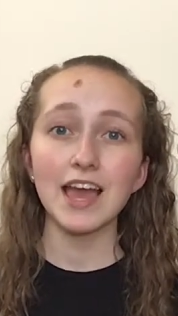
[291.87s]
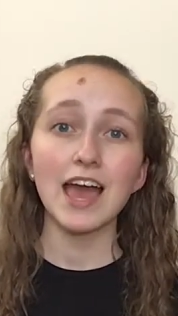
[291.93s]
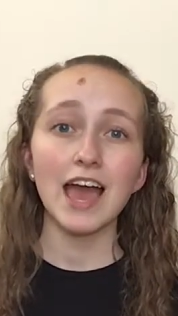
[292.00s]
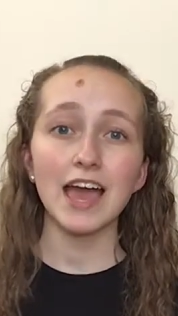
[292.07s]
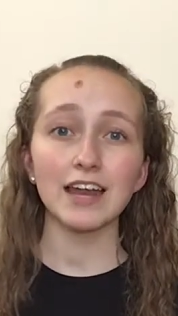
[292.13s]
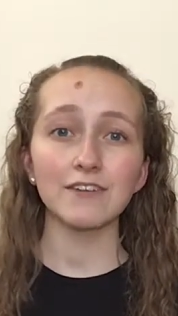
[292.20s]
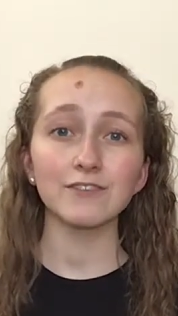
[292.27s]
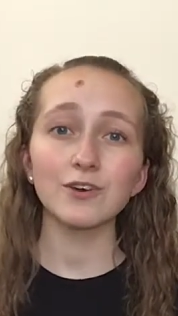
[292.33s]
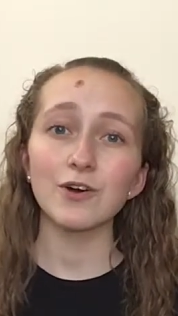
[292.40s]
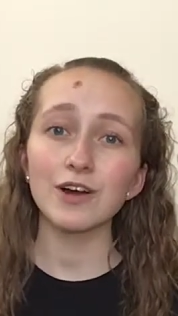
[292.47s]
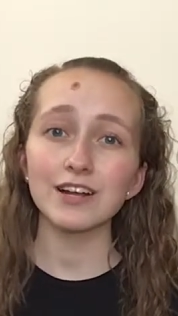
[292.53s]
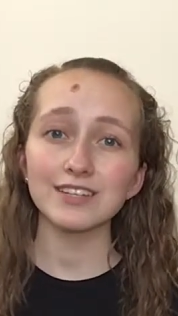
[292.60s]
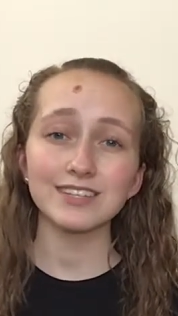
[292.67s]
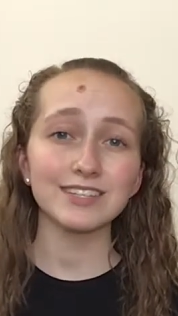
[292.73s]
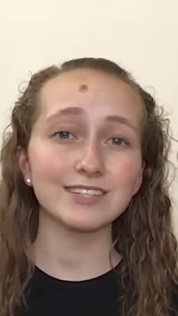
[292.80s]
And of
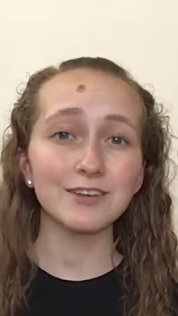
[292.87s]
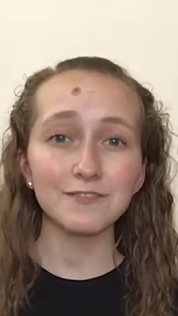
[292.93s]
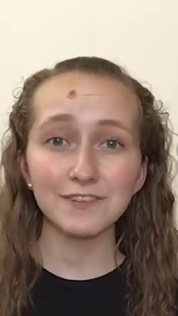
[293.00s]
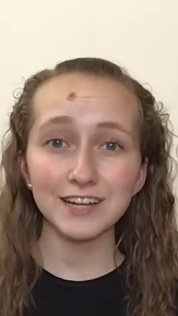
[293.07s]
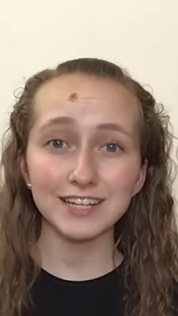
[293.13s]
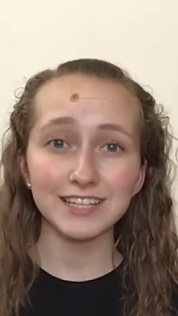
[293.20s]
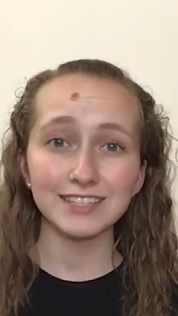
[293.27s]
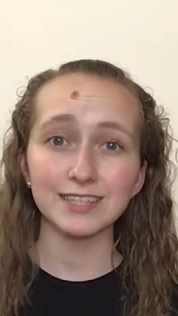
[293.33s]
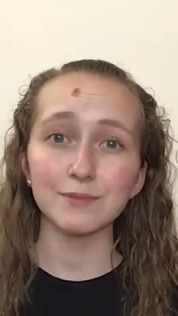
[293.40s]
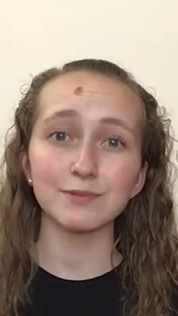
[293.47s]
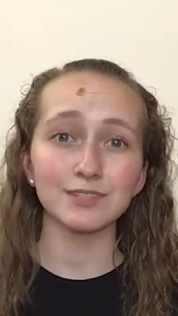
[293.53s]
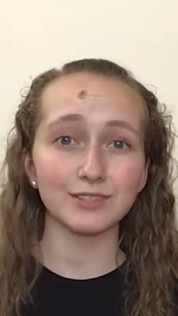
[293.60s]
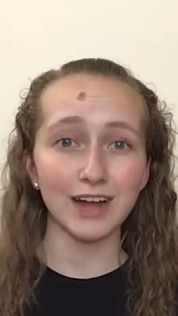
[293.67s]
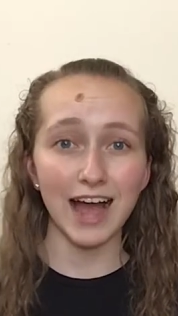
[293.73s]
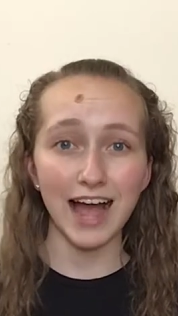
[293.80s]
course, don't forget to
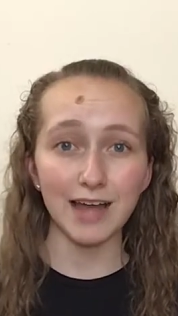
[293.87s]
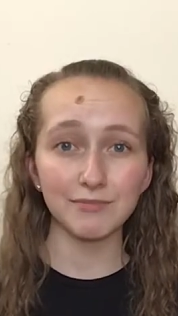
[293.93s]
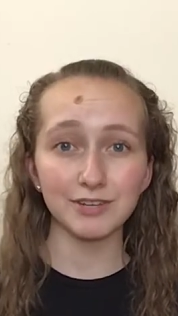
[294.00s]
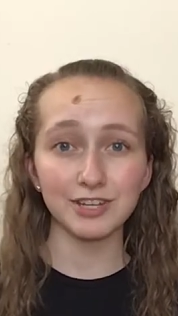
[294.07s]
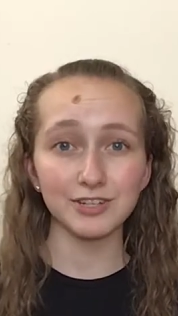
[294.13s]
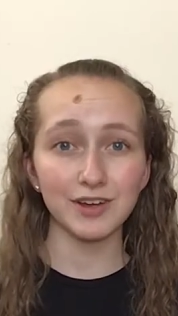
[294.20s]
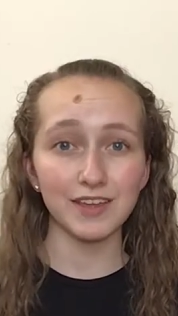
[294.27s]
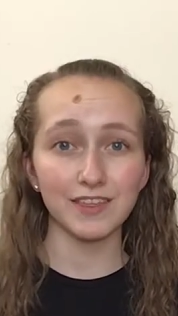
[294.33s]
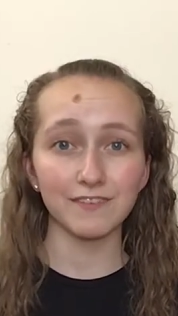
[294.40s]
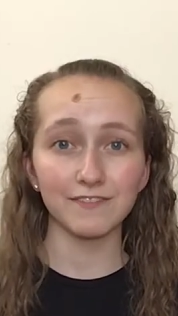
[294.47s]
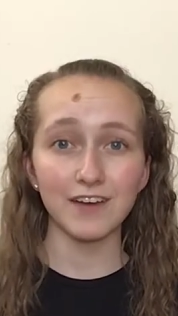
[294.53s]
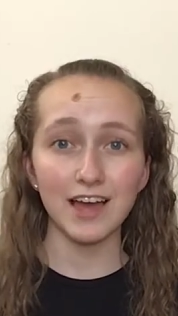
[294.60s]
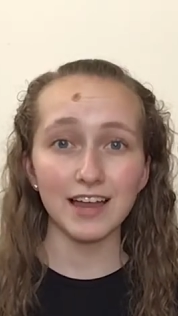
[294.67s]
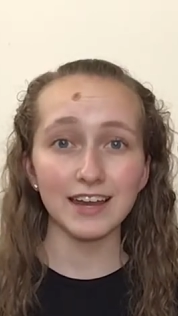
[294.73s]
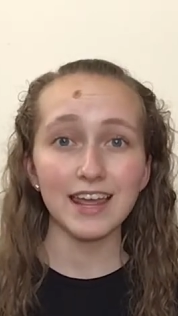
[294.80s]
subscribe to join the
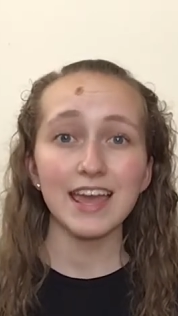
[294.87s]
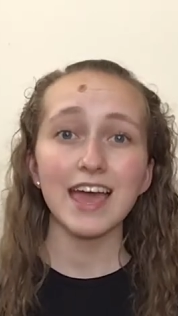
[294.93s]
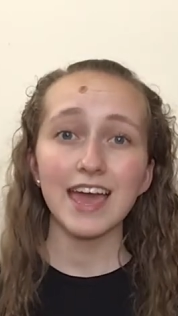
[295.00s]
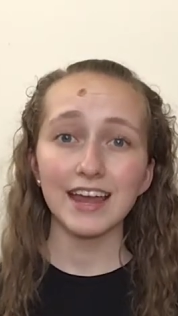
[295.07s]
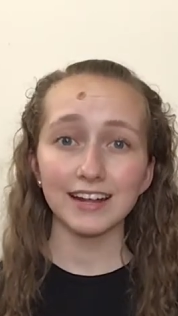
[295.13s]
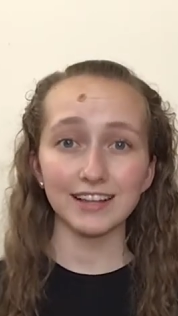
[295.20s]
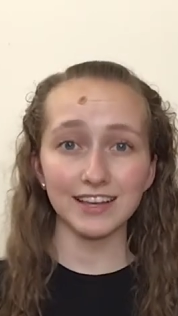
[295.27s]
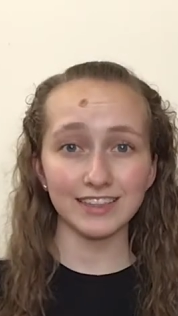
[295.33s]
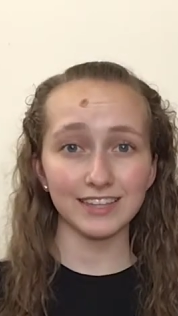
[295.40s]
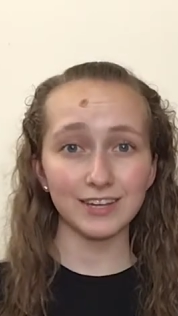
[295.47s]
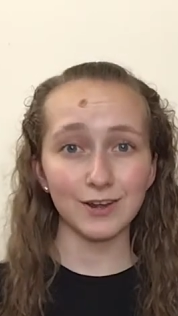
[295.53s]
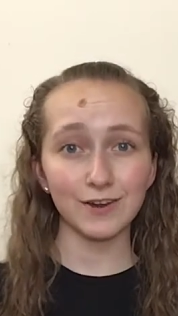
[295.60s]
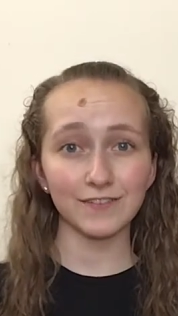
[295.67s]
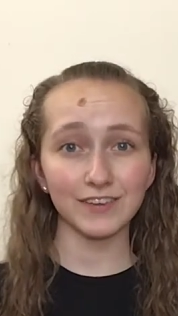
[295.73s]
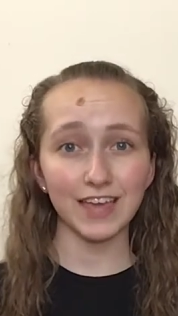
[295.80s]
fun and click the
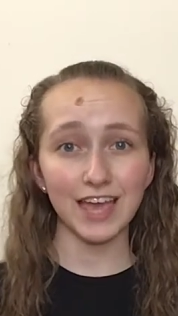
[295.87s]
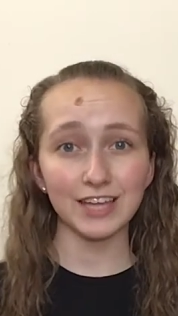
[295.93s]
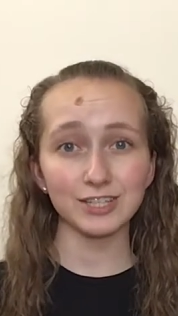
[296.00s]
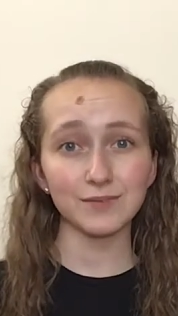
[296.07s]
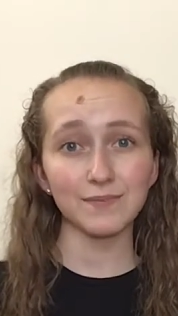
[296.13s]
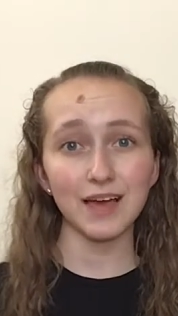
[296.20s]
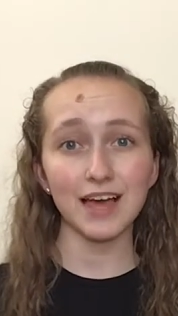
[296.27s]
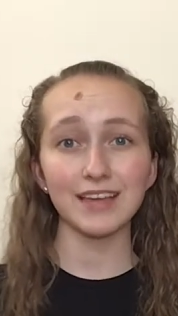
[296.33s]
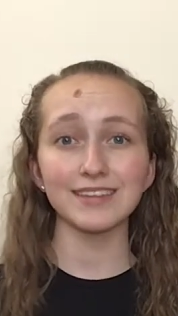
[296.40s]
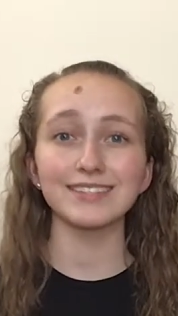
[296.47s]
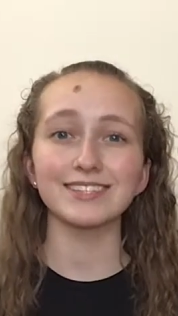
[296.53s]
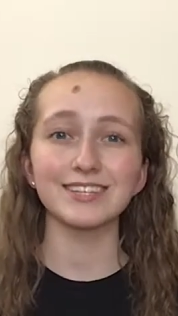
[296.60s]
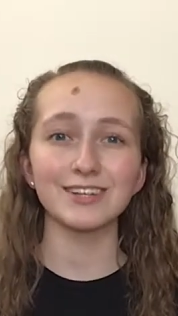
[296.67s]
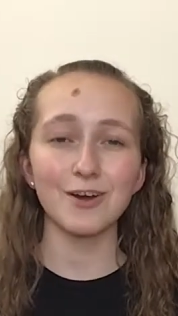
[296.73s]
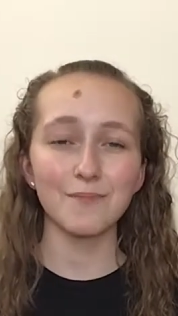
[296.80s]
notification bell
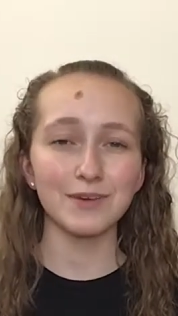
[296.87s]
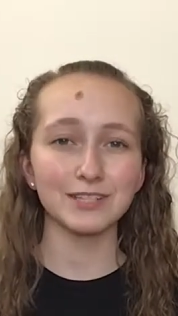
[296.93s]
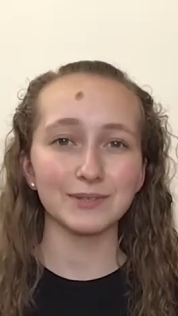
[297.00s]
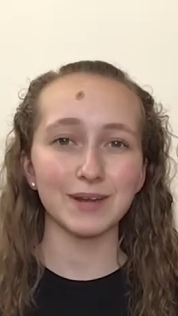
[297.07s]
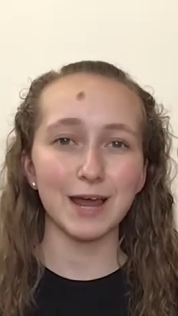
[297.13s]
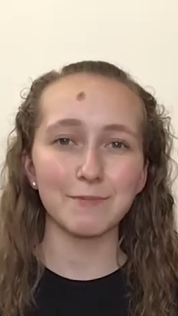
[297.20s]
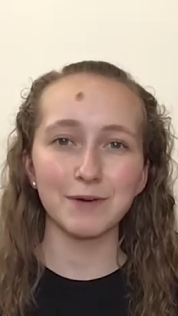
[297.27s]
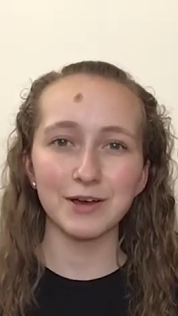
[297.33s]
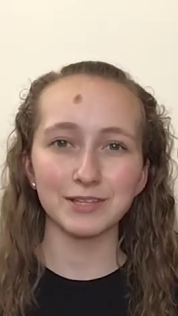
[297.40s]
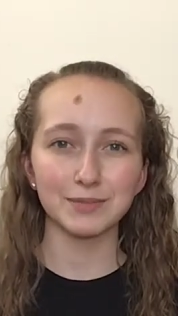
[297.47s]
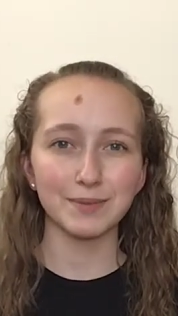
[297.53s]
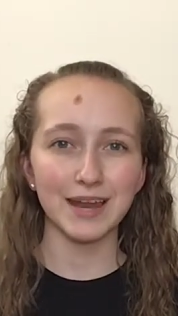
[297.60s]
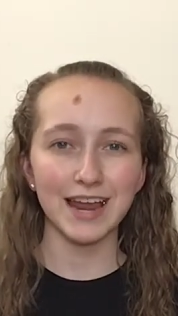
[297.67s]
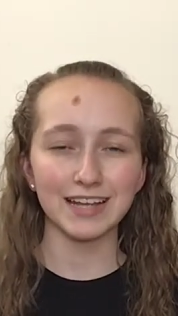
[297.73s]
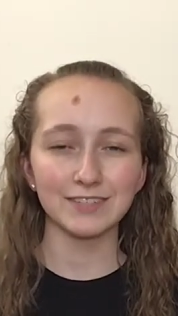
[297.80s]
so you don't miss when I post
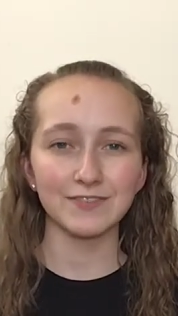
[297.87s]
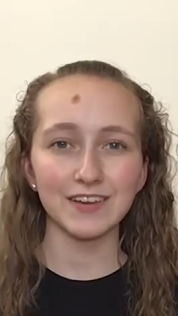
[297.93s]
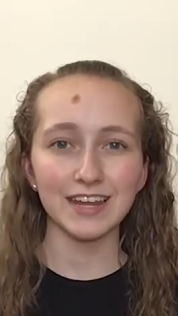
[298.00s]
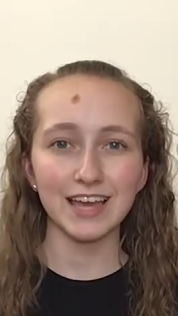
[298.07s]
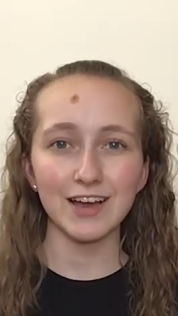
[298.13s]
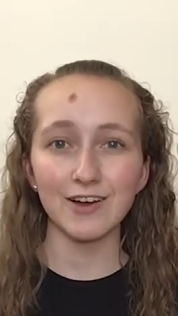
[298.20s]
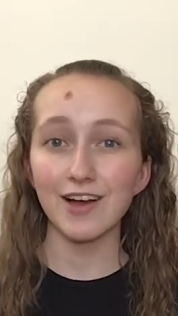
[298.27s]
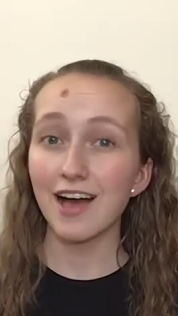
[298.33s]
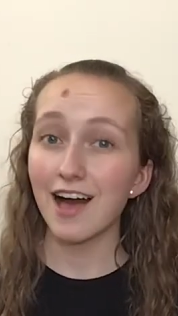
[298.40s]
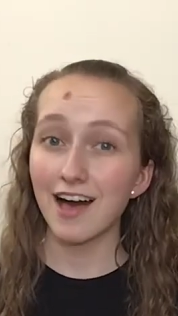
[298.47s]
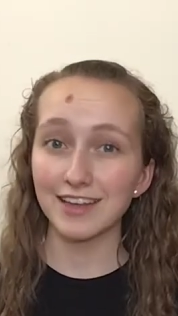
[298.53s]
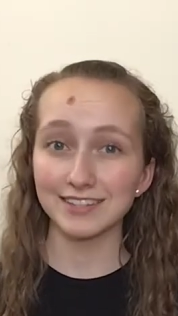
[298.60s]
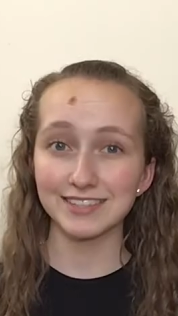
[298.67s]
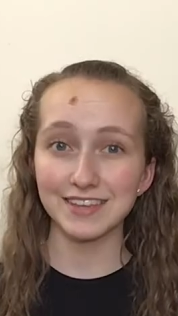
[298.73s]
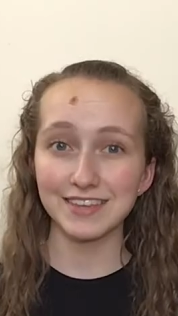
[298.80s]
my next video.
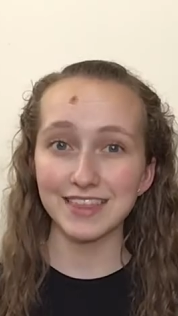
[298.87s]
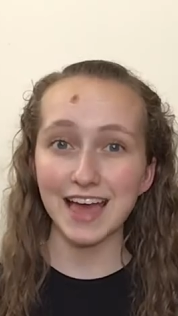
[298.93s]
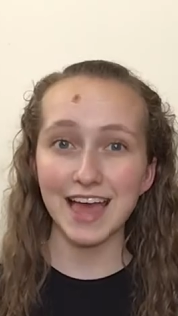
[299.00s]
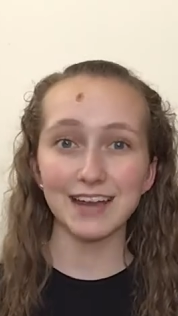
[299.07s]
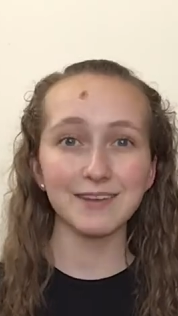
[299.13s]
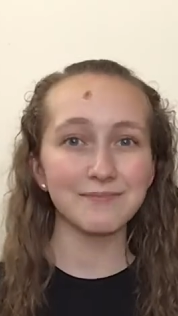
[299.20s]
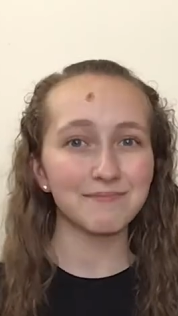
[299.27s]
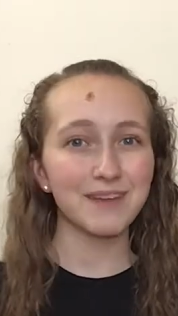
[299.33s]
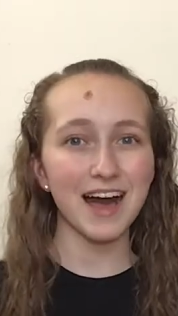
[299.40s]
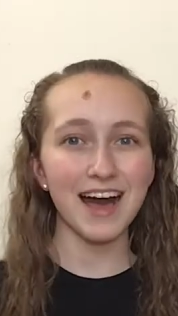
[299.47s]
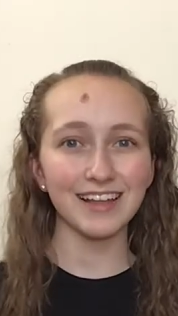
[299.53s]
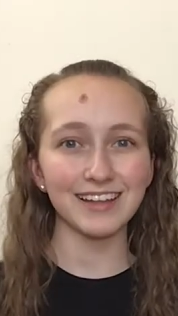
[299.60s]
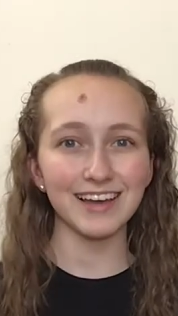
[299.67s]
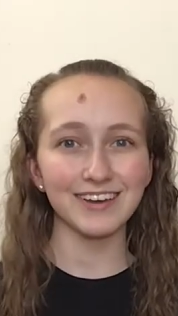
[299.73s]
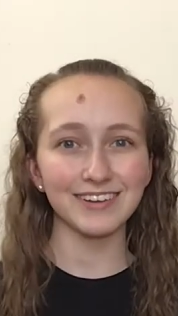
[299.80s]
I'll see you then.
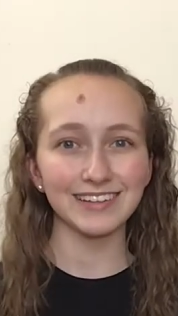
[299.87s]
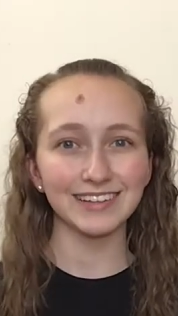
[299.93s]
Mahalo!